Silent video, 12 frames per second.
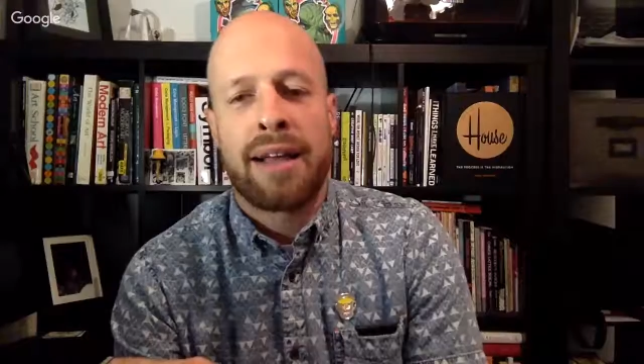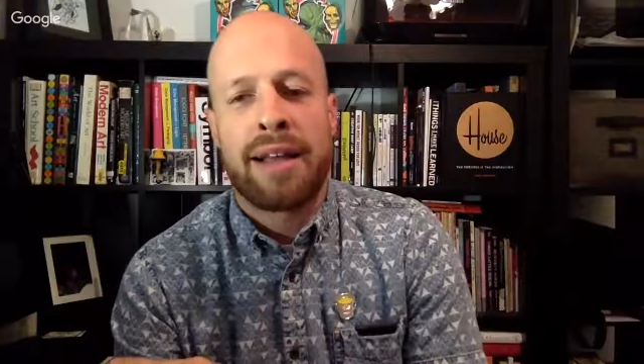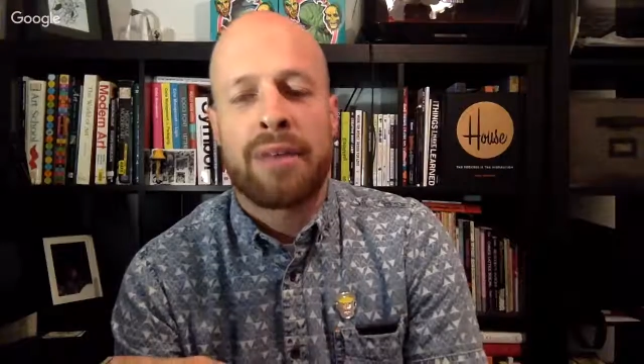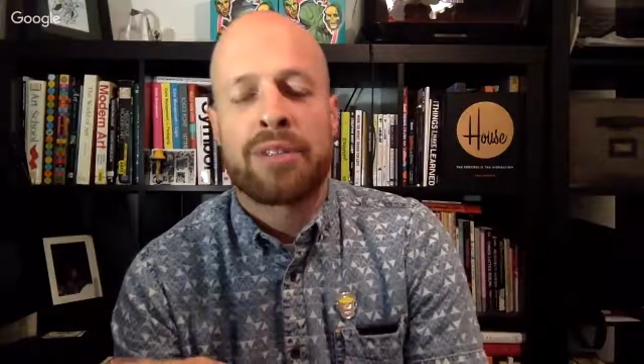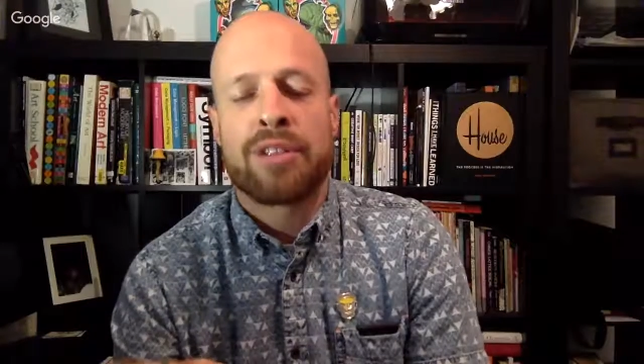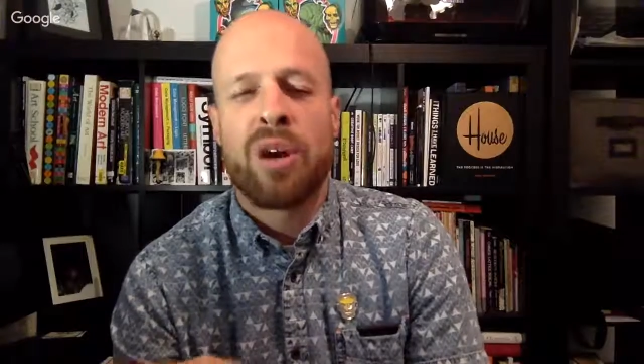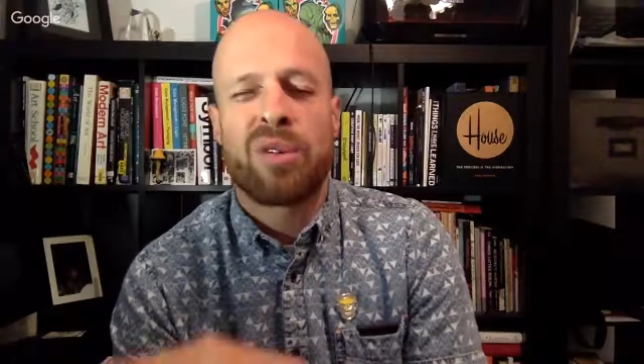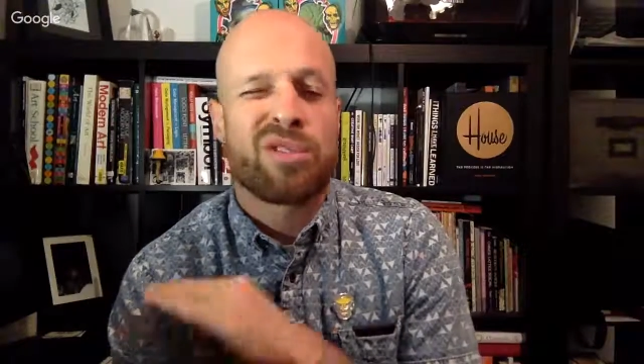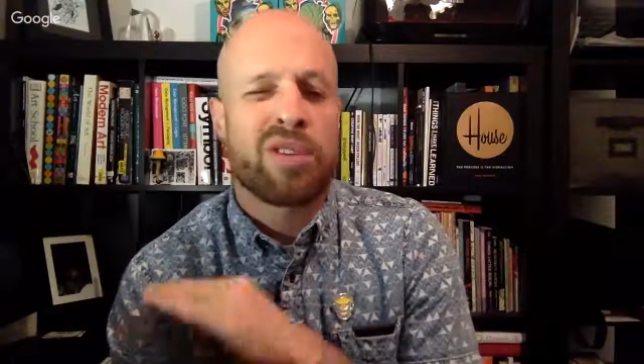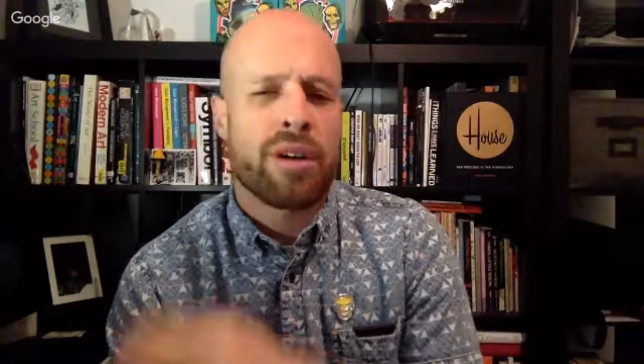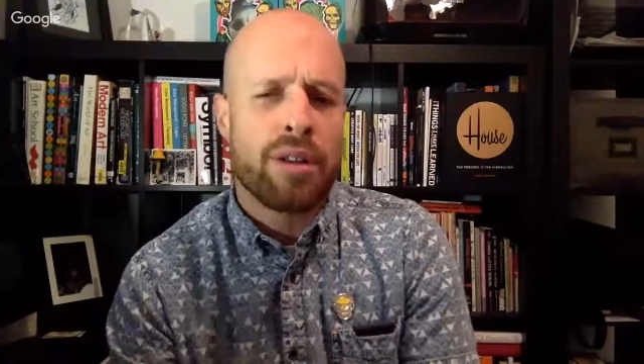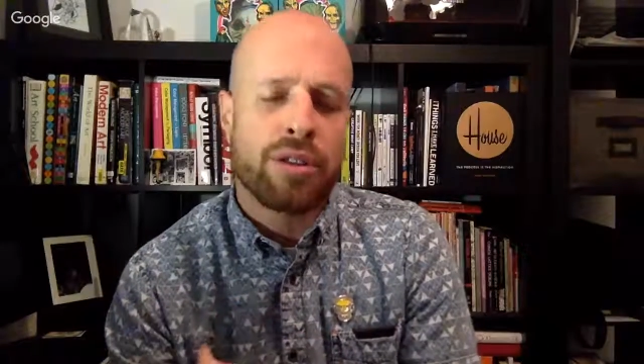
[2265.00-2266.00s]
There was no
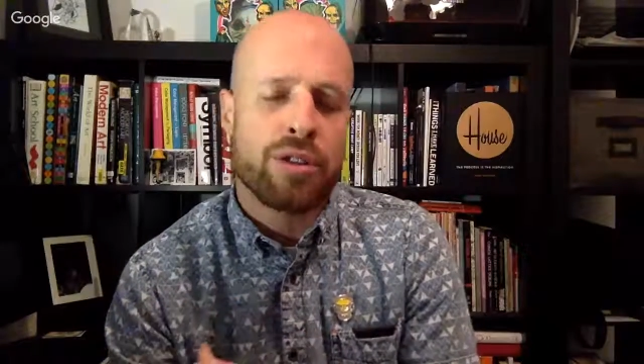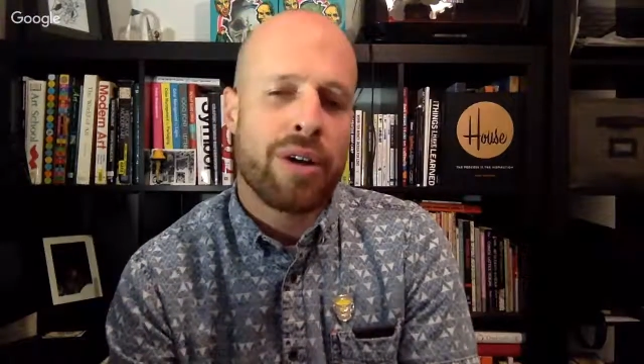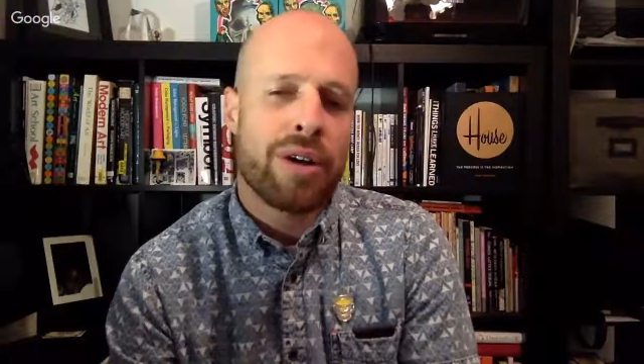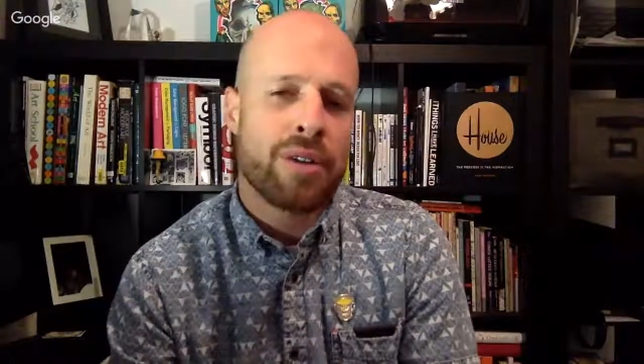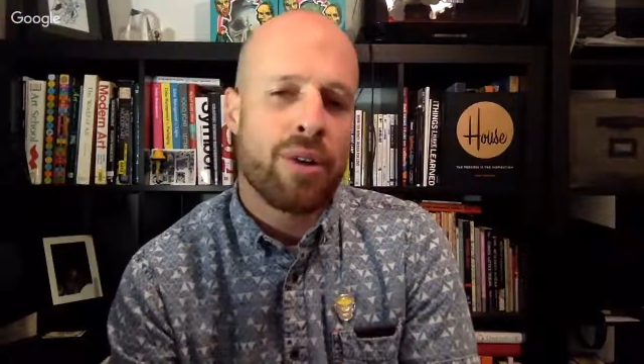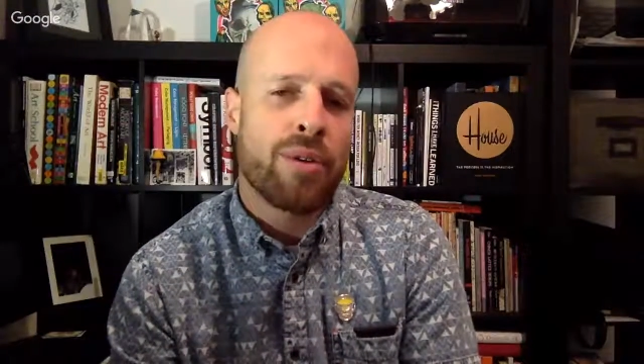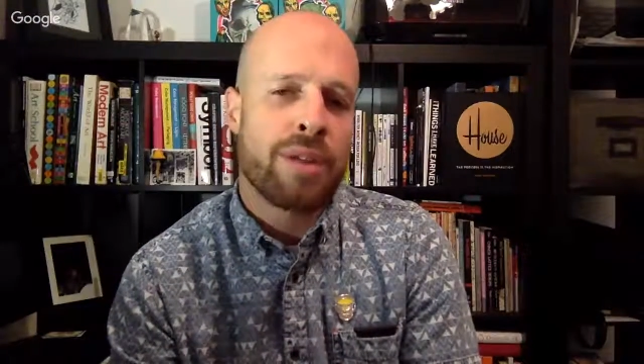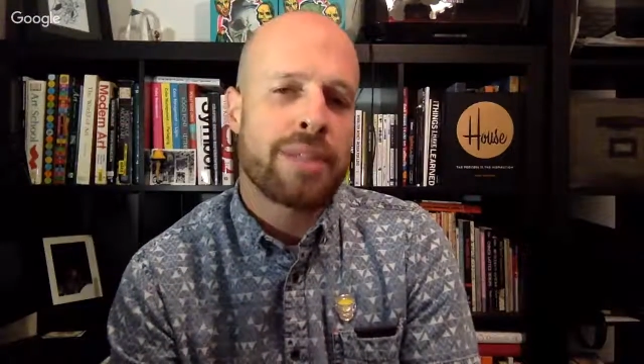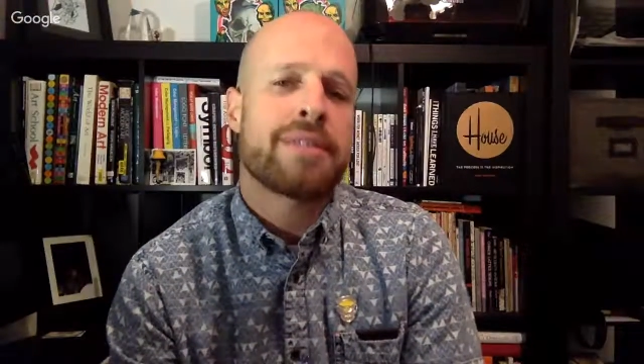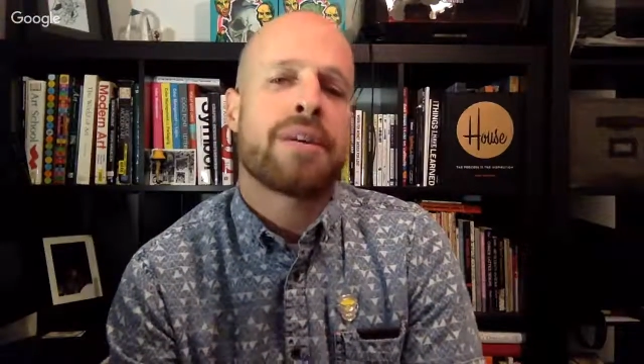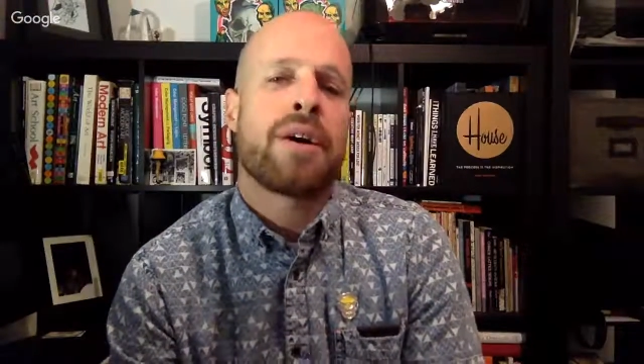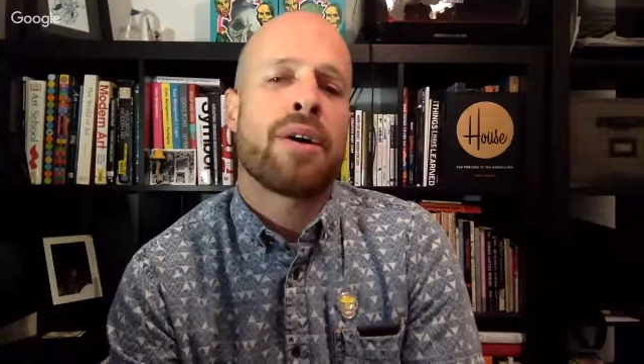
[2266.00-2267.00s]
Circle of Trust
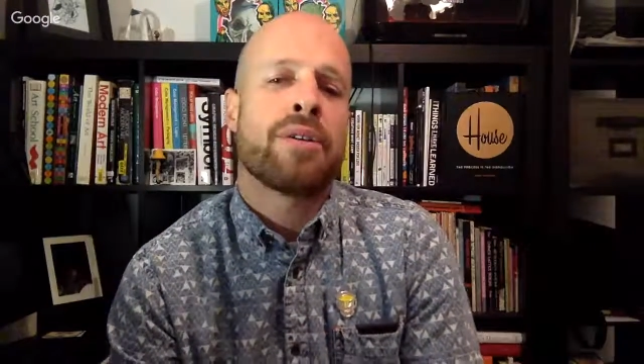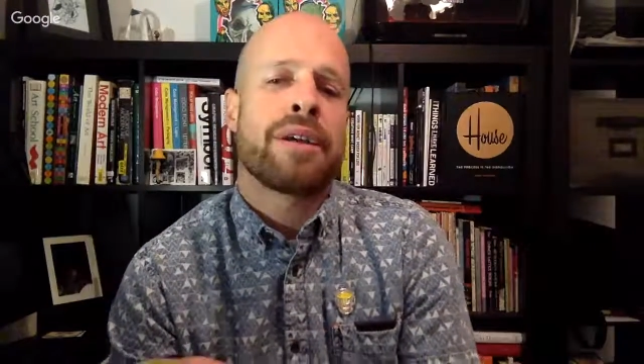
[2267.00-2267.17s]
only, so